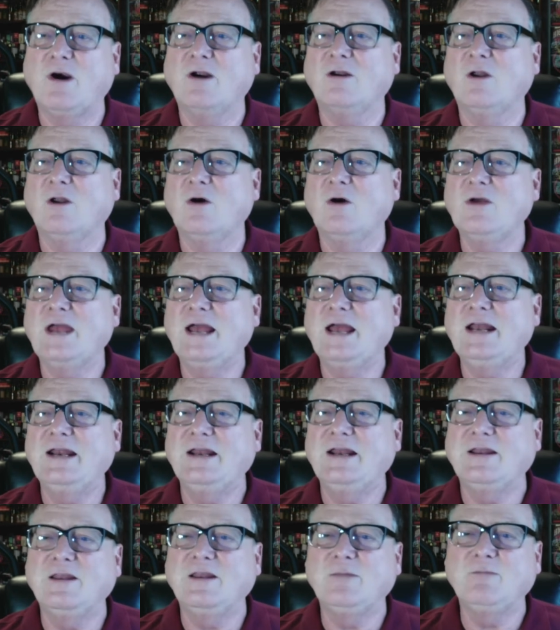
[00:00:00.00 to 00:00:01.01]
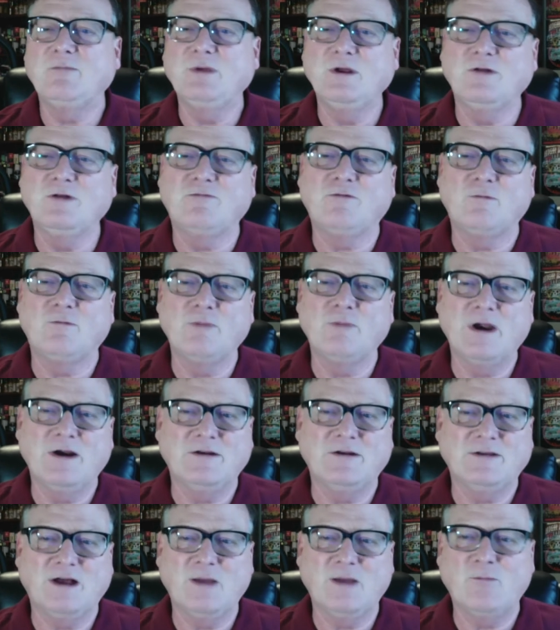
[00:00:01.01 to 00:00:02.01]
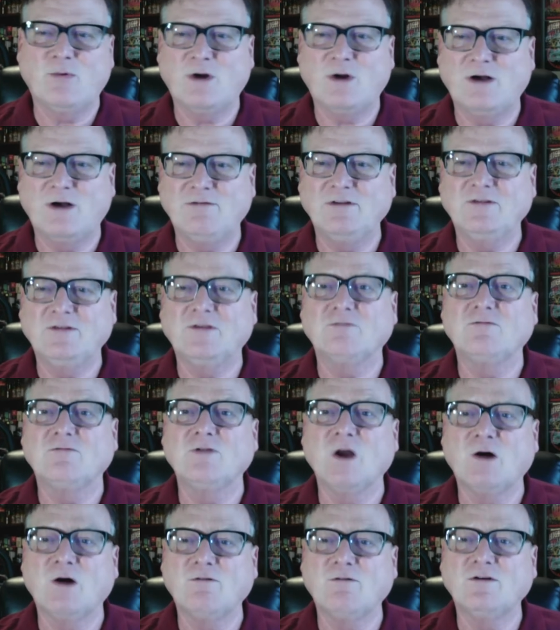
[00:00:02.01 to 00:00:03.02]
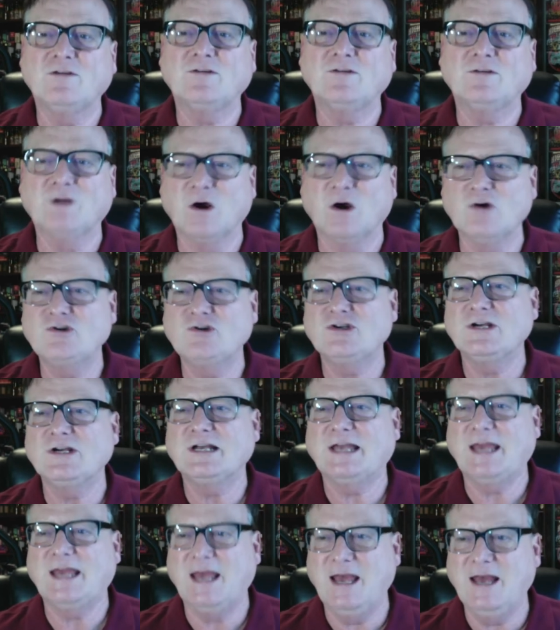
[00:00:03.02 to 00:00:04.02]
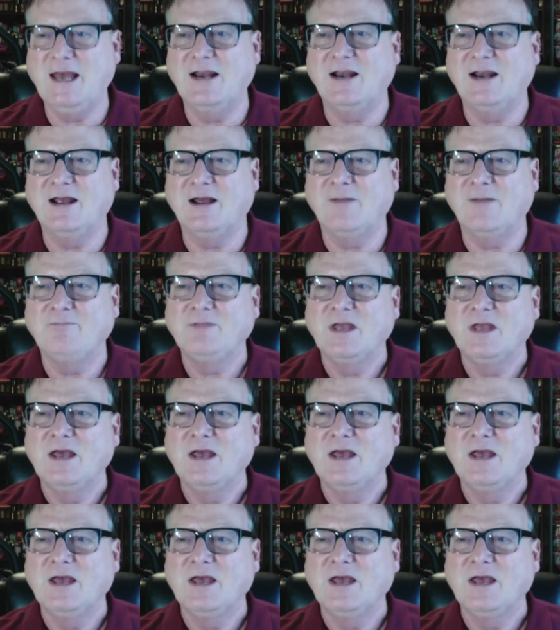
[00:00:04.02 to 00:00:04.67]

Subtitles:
located in the beautiful maritime province of Nova Scotia, Canada.